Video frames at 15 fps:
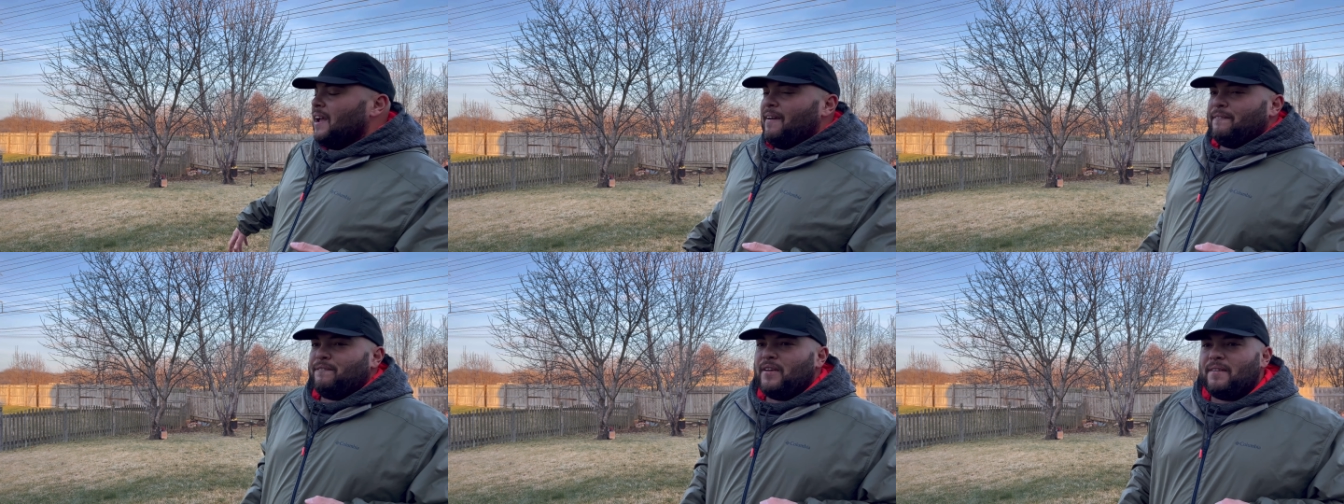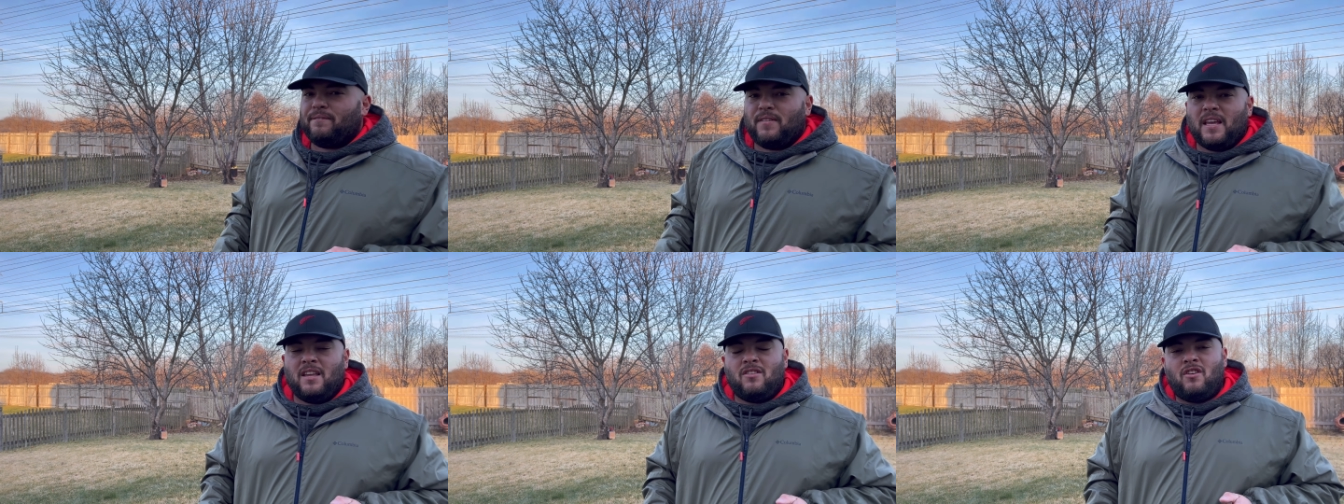
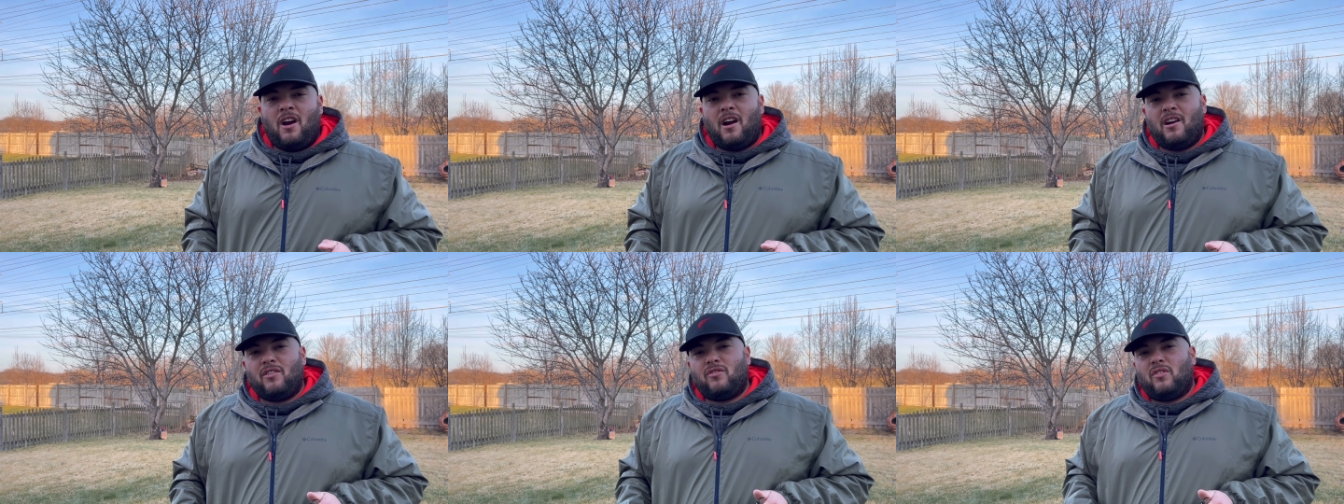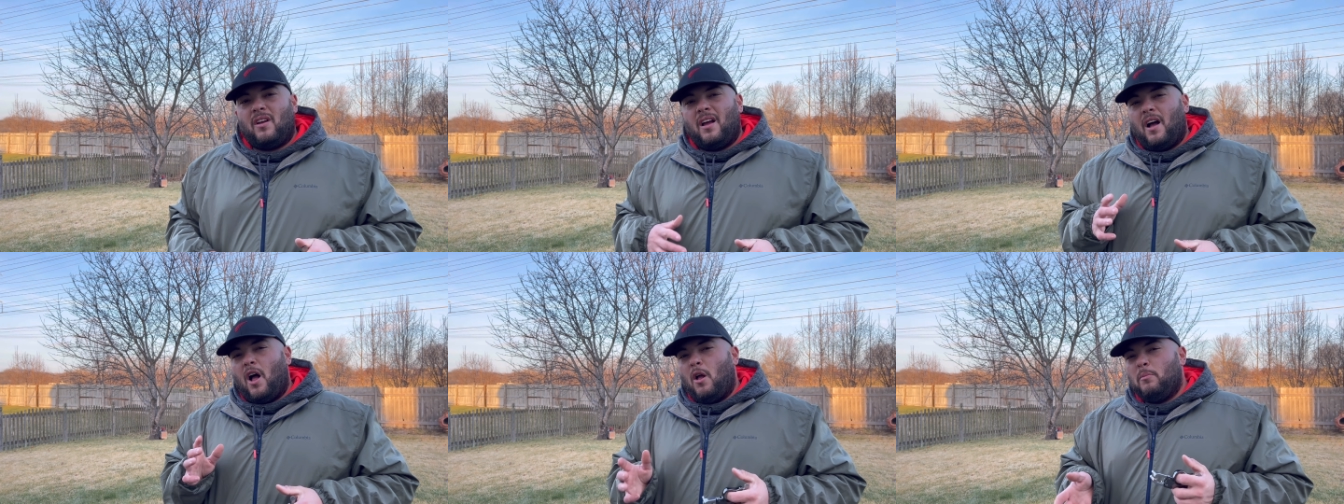15 yards
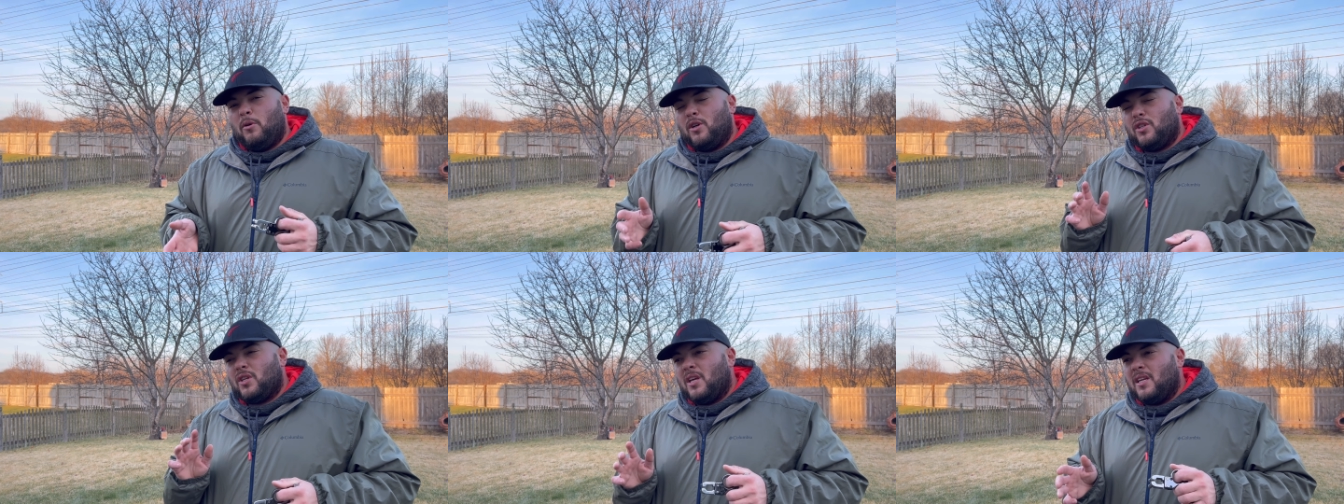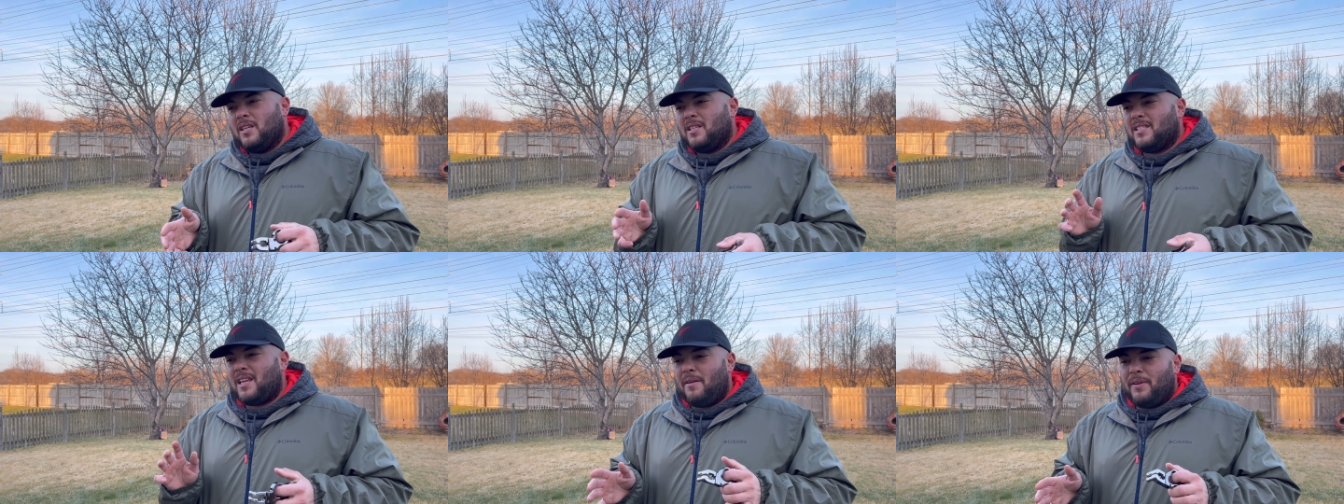almost
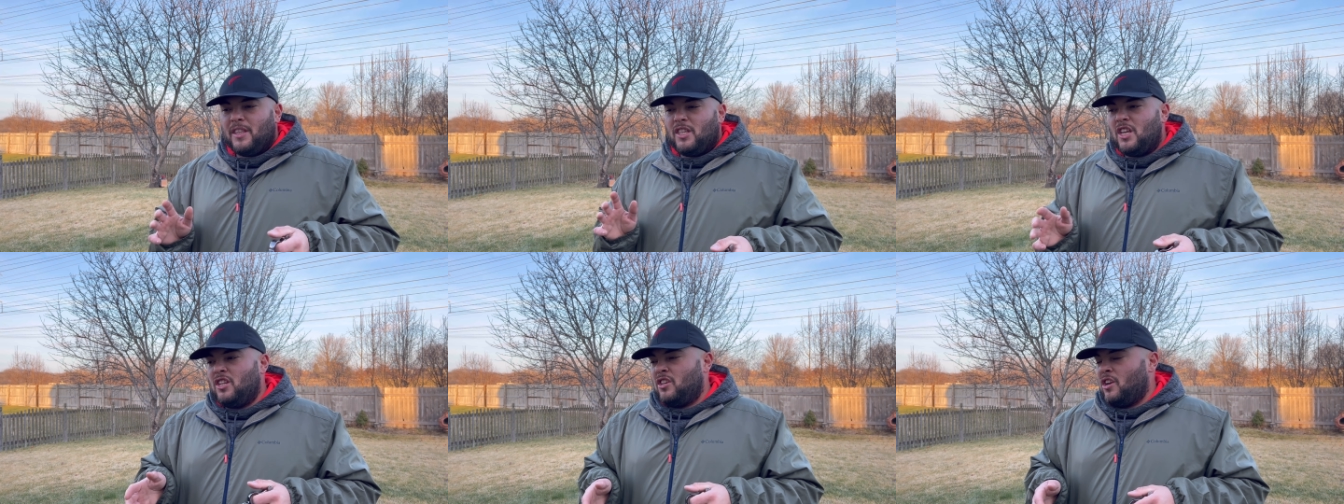17